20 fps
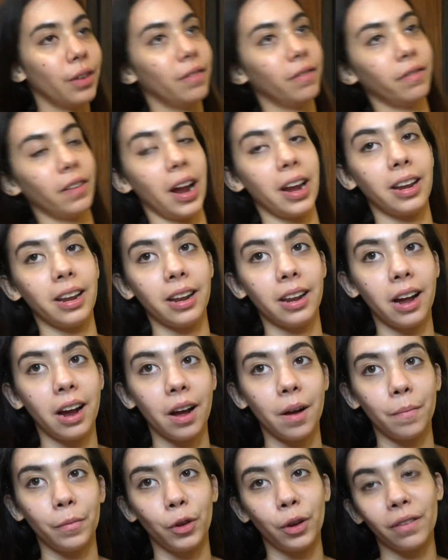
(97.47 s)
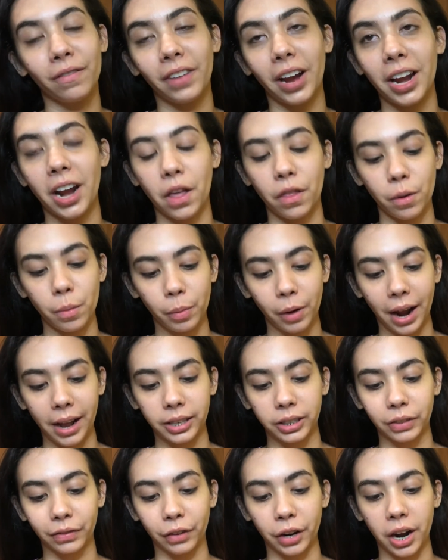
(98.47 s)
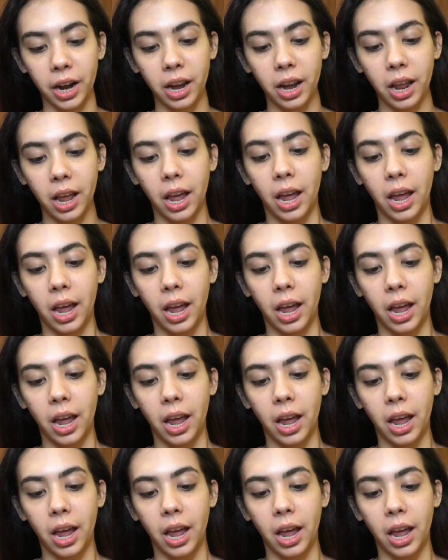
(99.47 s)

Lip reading: find it. You can find other brands for it.